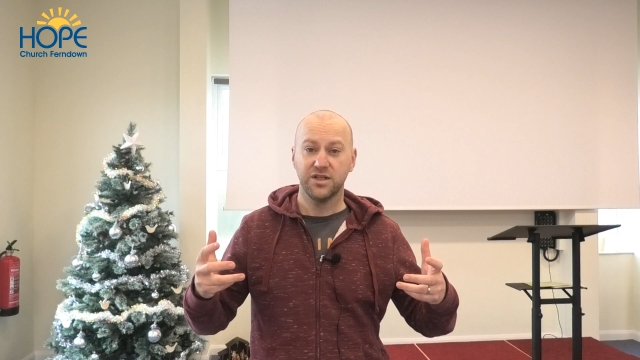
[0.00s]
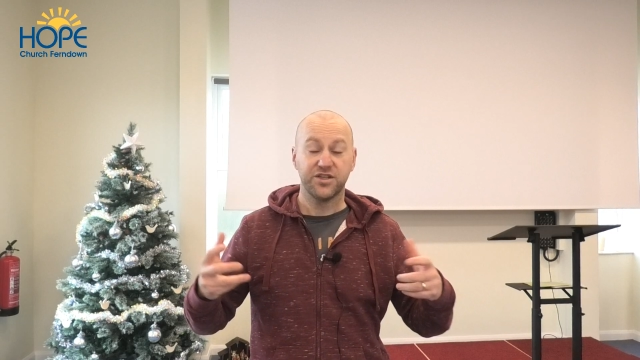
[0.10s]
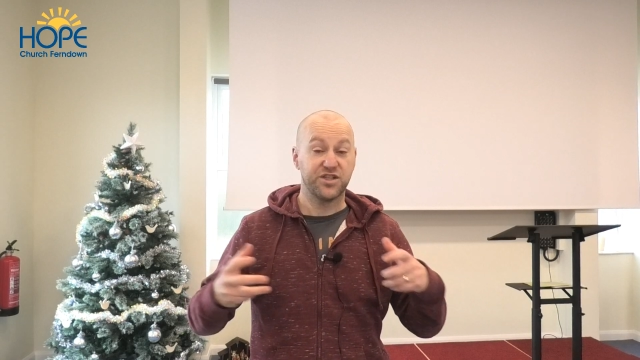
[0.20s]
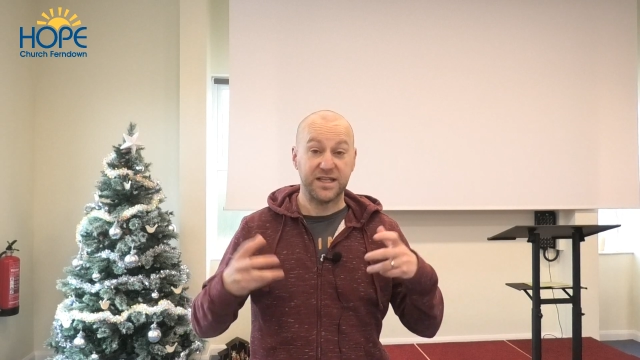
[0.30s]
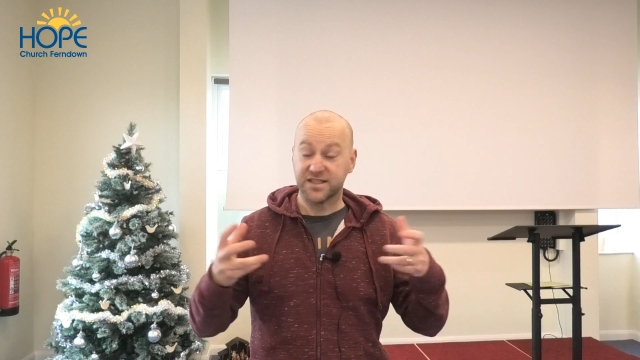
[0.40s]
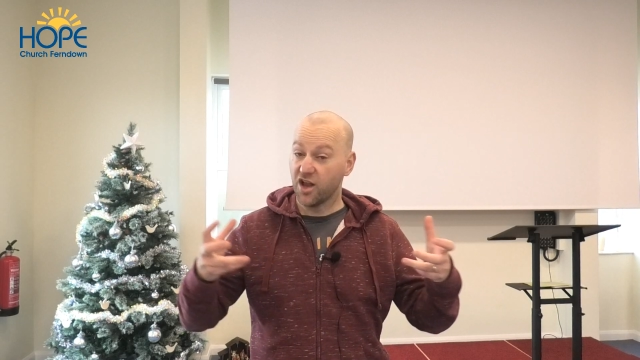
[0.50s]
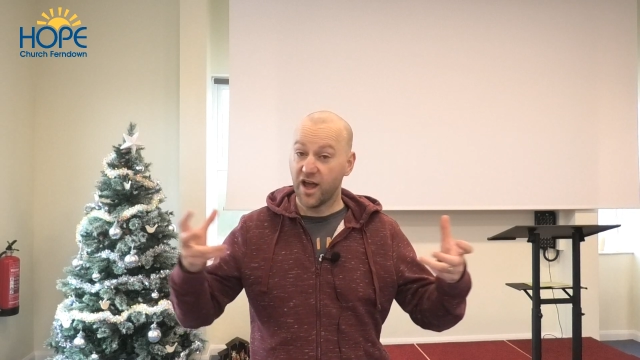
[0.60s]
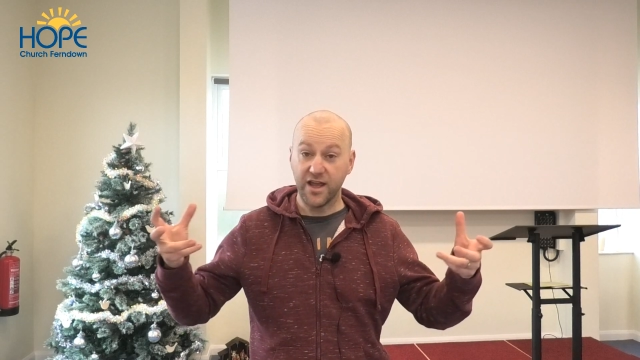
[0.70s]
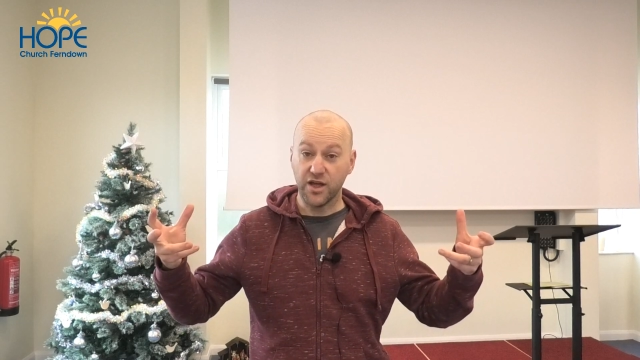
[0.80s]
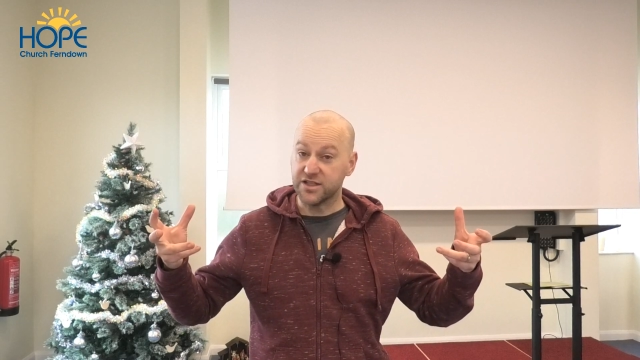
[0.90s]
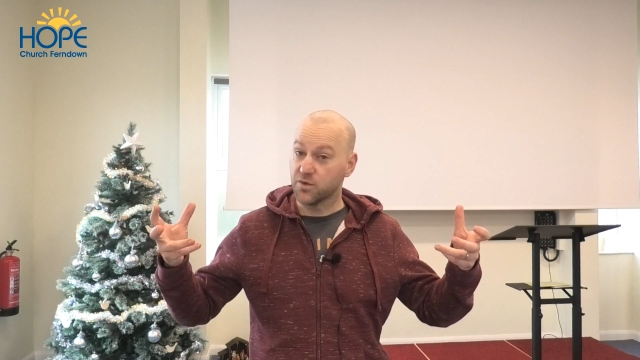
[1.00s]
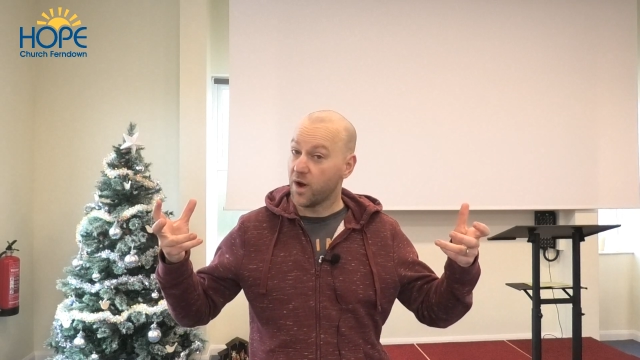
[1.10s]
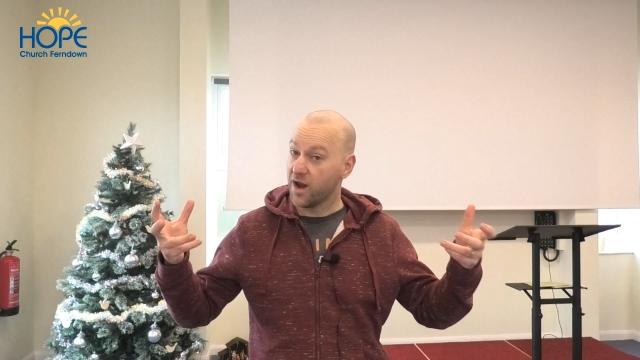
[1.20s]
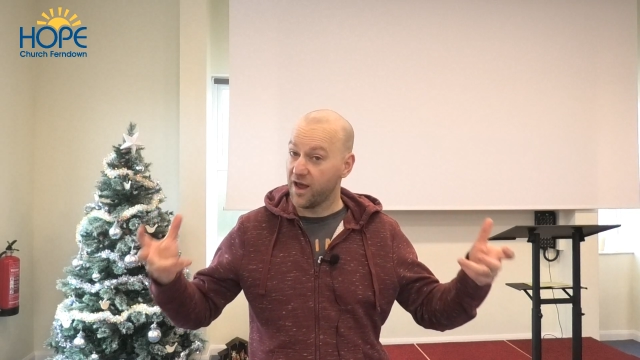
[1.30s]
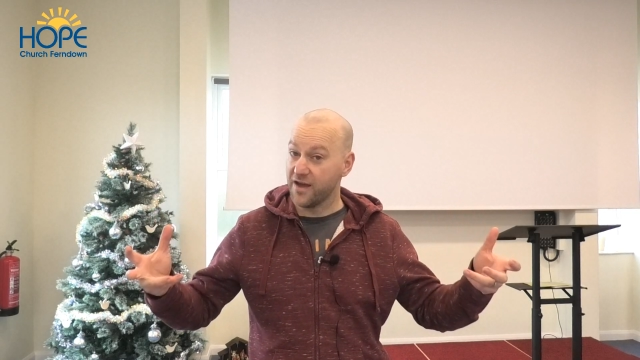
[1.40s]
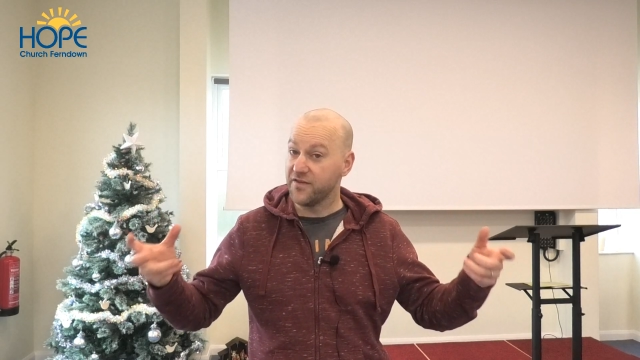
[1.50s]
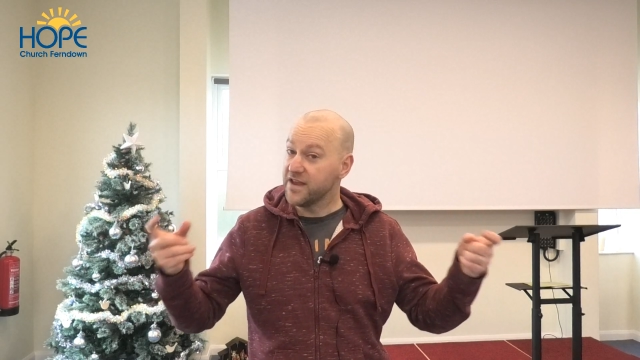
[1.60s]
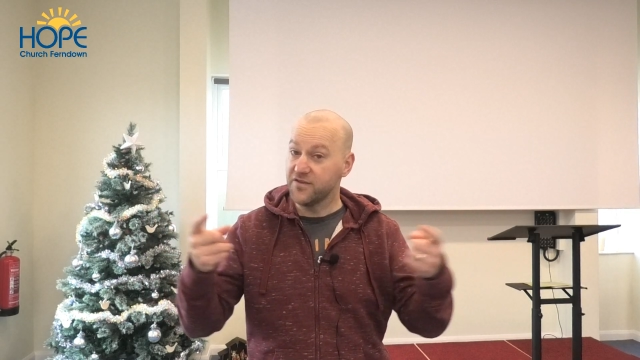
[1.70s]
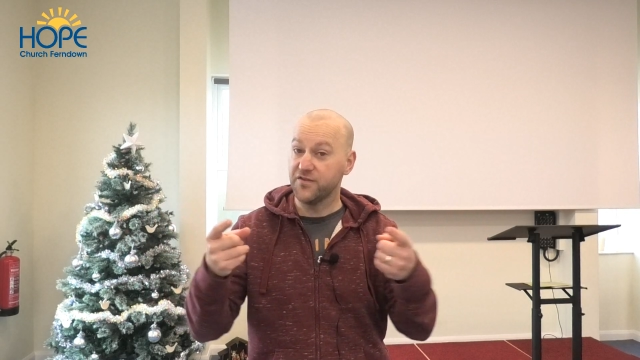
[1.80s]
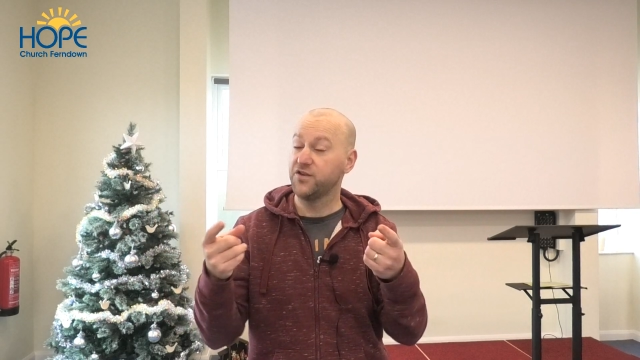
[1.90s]
sheds light into our life,
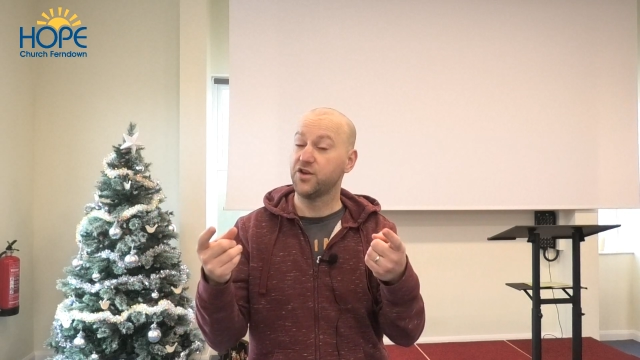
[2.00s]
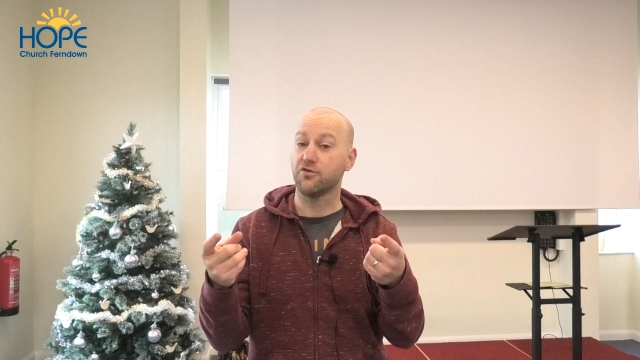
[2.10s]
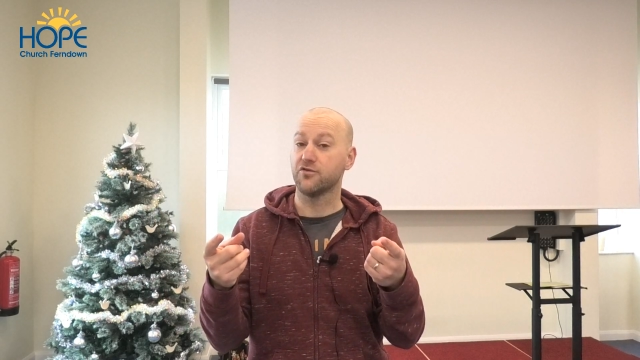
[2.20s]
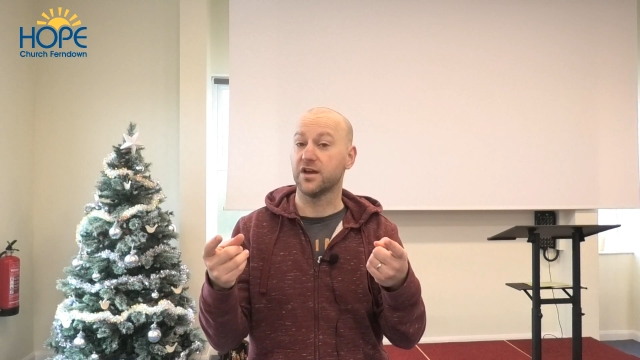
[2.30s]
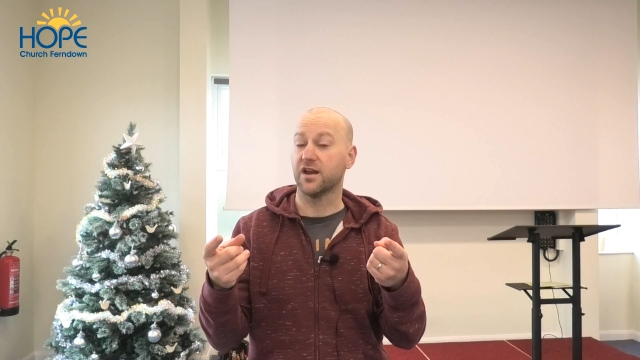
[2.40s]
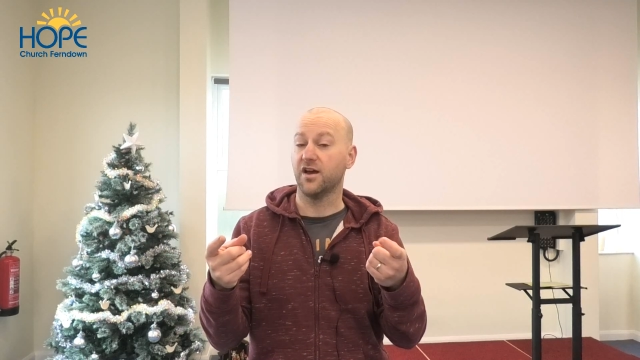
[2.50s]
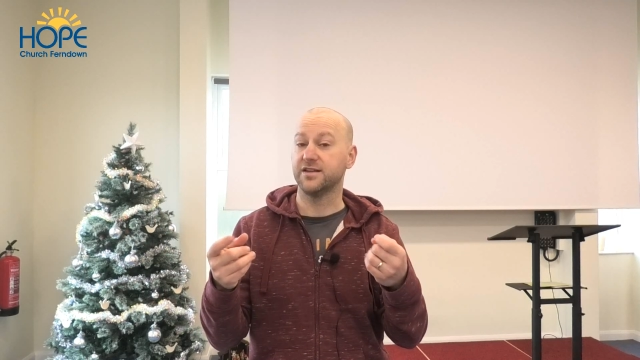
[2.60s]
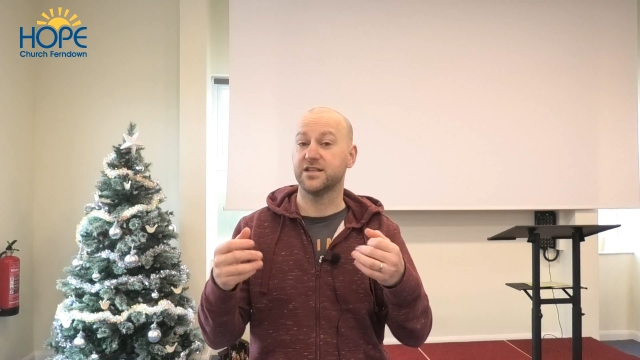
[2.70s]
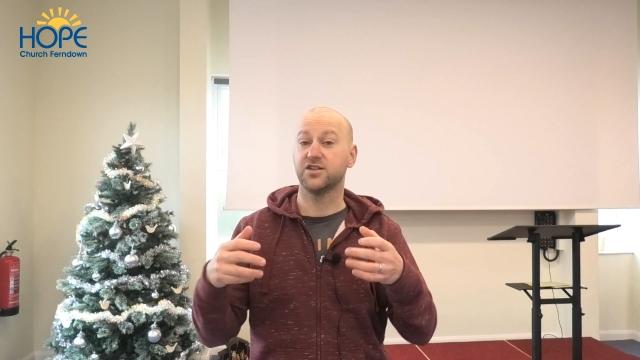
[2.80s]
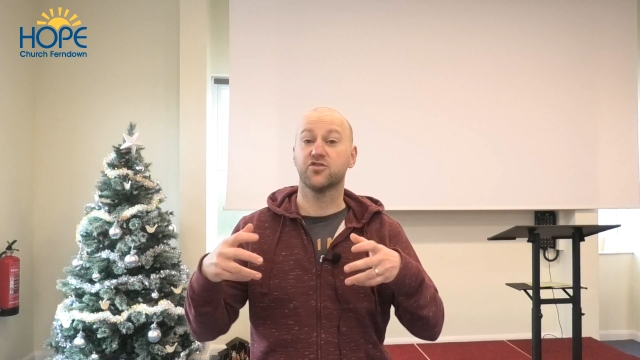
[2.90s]
even if you don't realize it.